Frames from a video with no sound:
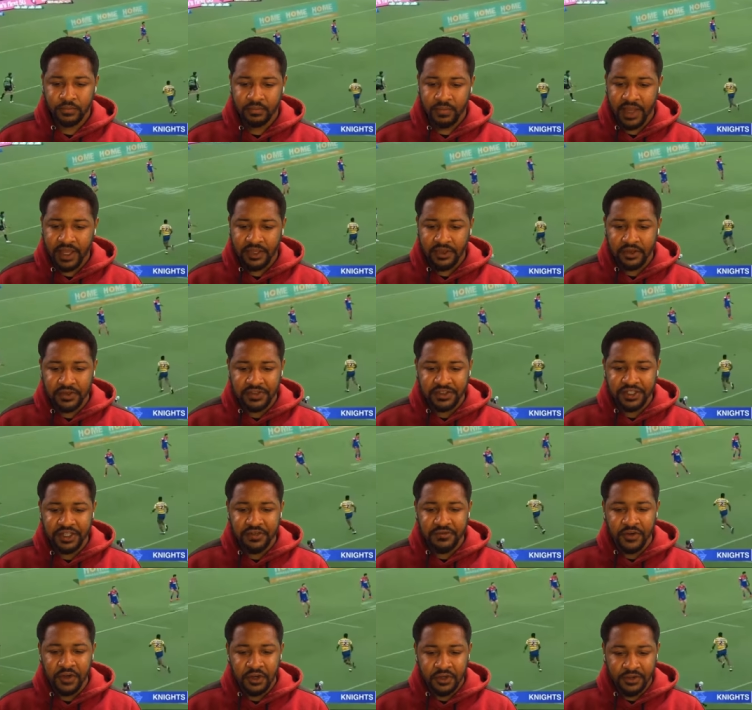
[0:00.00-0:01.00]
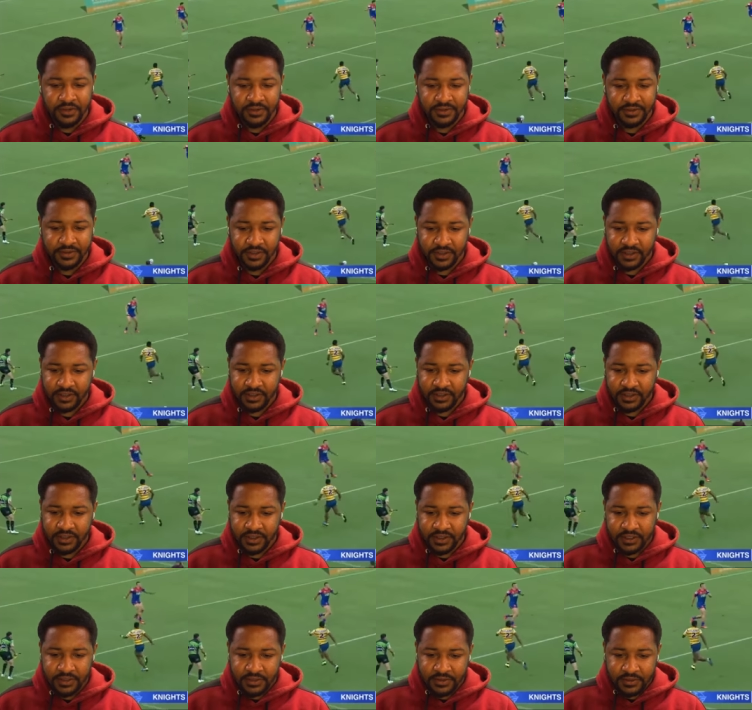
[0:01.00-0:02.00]
Michael Sivo. It'll
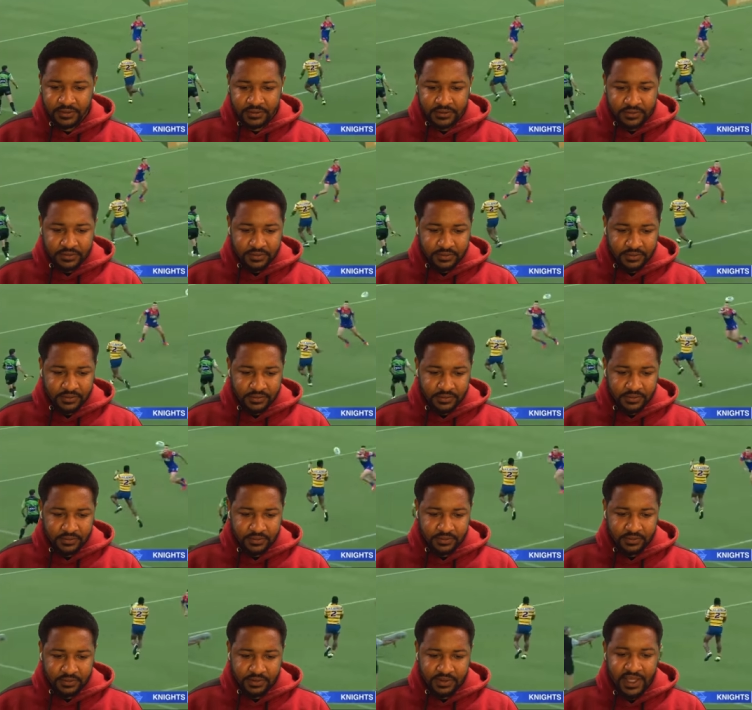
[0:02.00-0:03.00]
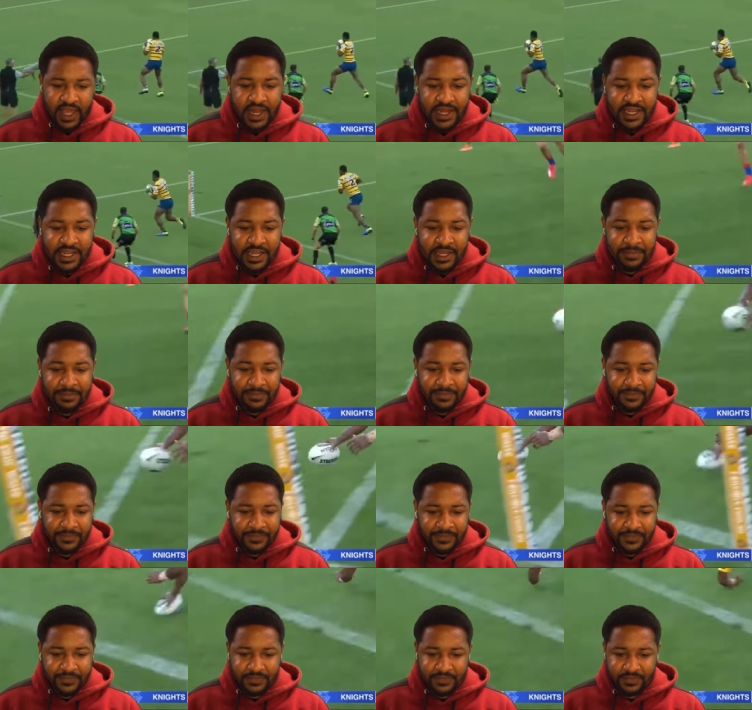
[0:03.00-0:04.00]
go now for Ferguson. Got him.
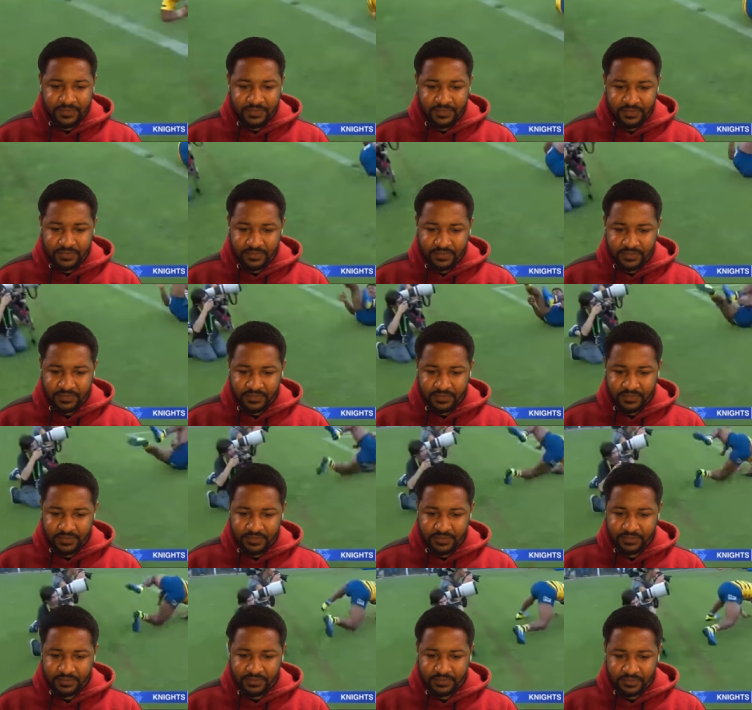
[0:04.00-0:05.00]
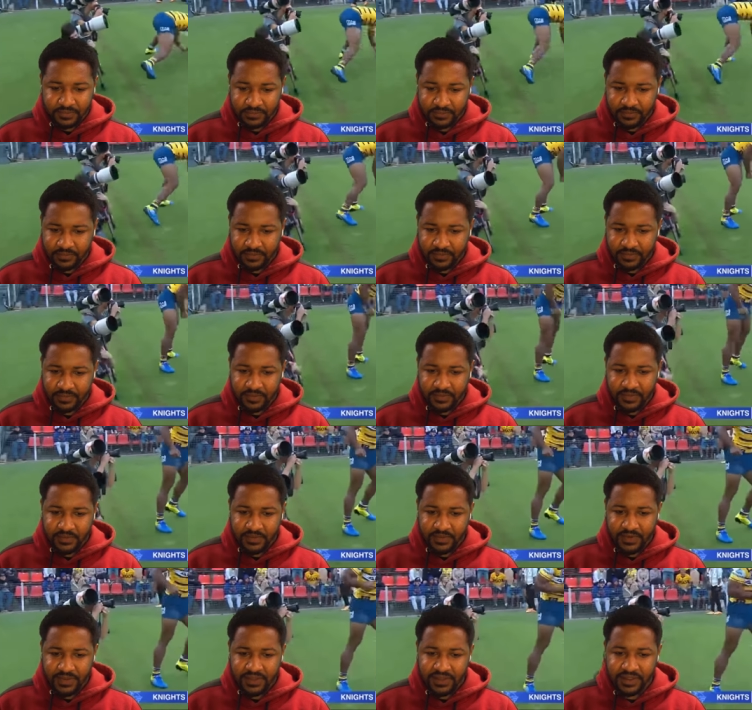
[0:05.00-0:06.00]
Sivo scores in the corner
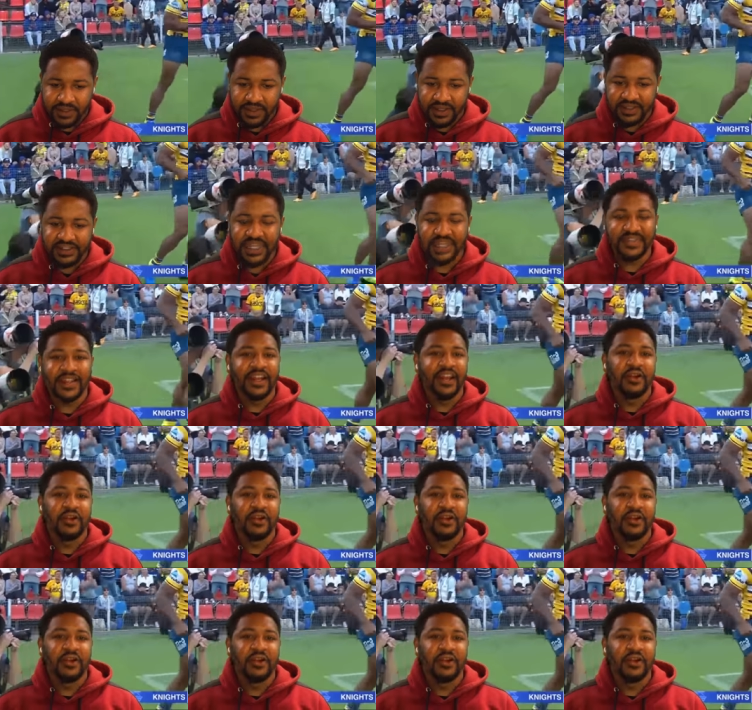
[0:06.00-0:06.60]
and It's like they